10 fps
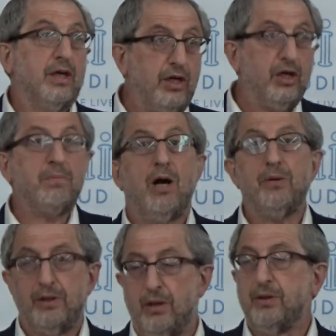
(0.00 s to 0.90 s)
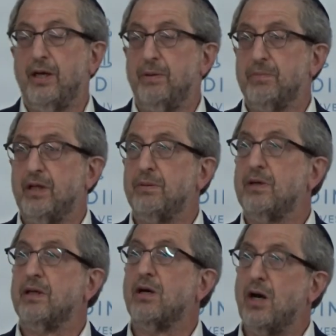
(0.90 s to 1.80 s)
ki amar Elohim,
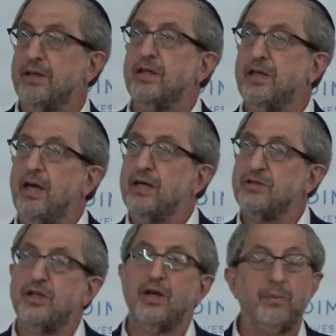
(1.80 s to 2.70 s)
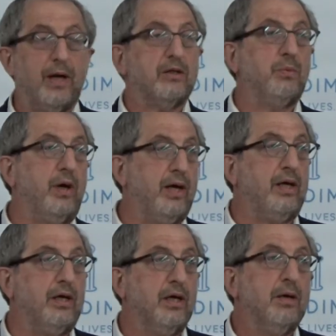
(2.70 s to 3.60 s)
that God didn't take us the direct
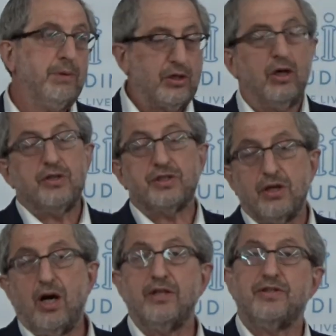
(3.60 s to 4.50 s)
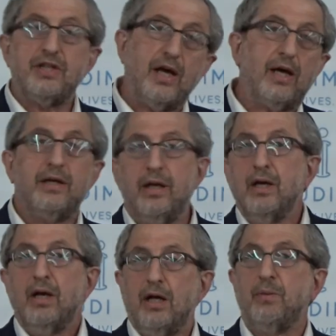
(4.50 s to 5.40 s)
way because God
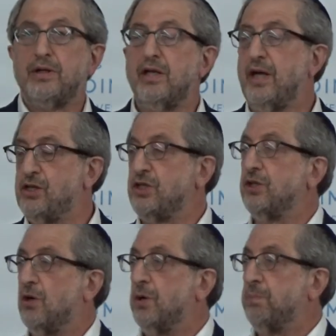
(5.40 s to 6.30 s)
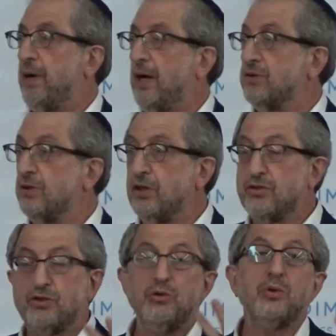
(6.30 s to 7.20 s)
said, I don't want the nation going back. So
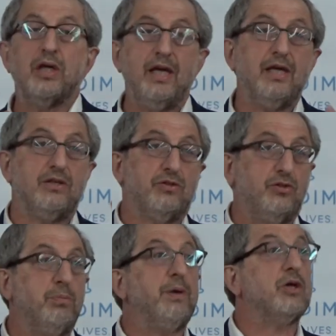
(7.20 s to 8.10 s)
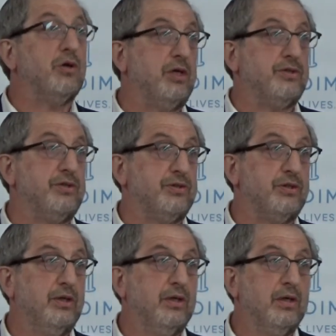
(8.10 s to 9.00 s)
there's two keys, two becauses.